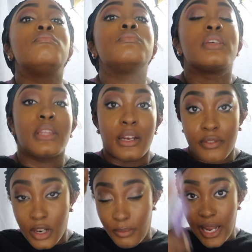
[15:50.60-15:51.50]
Get that
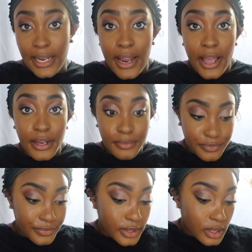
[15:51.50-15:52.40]
even on my neck.
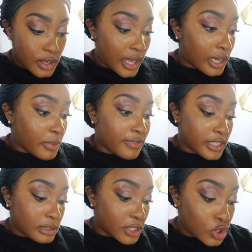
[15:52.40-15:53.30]
I like my
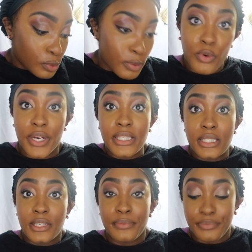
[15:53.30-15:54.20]
face to be super moist.